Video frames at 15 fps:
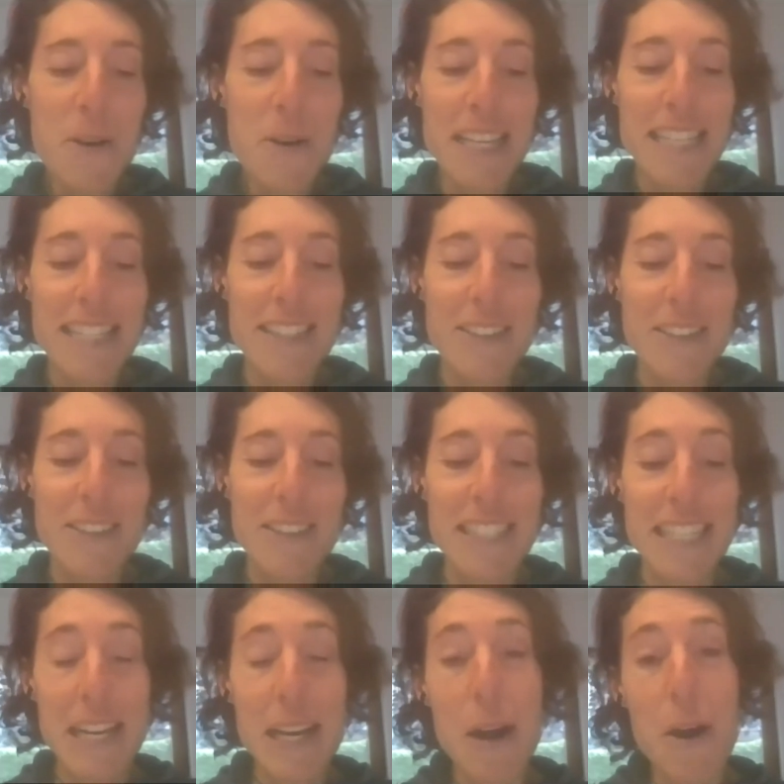is
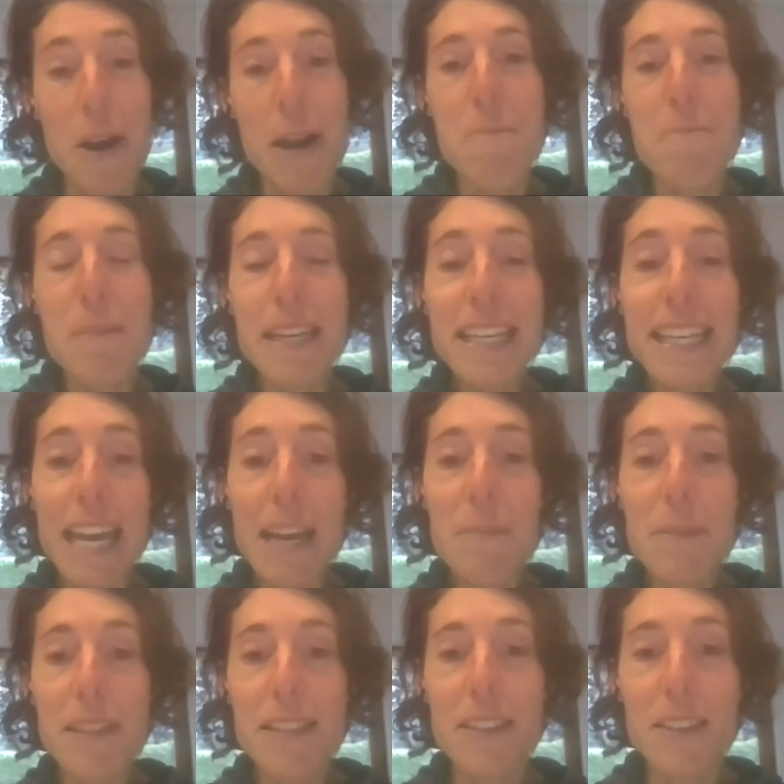the Olympic
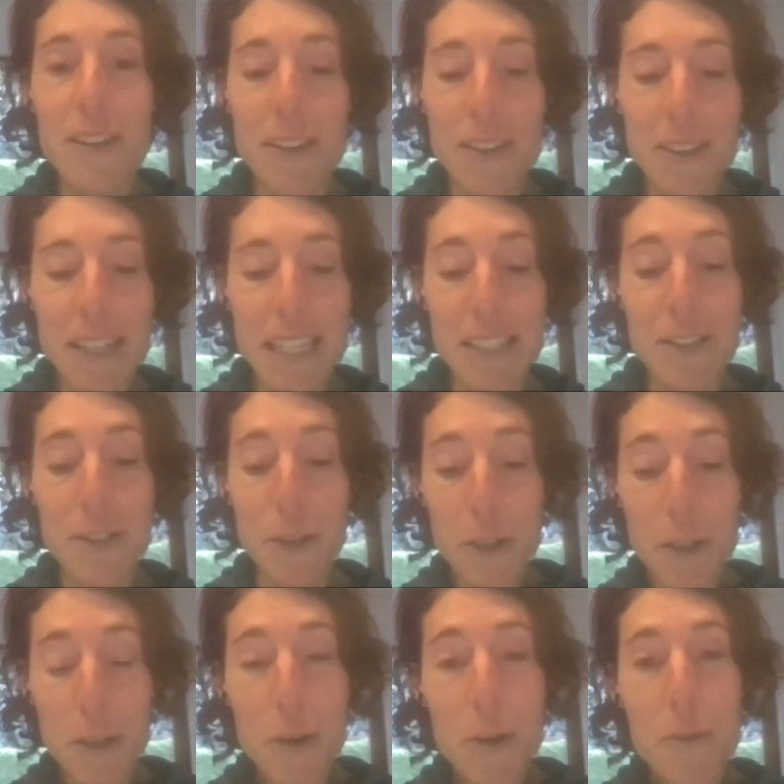Games in
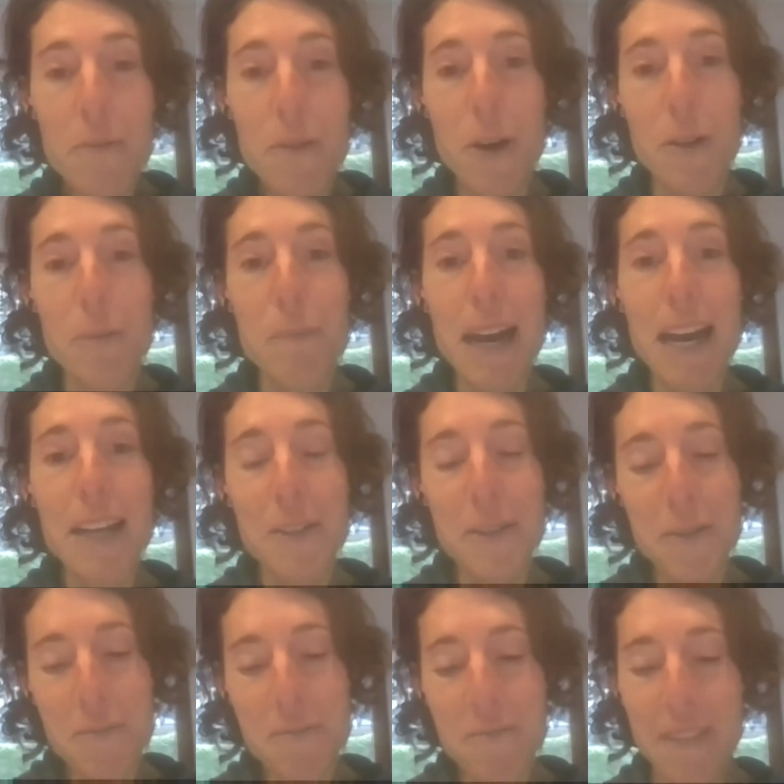Tokyo on marathon.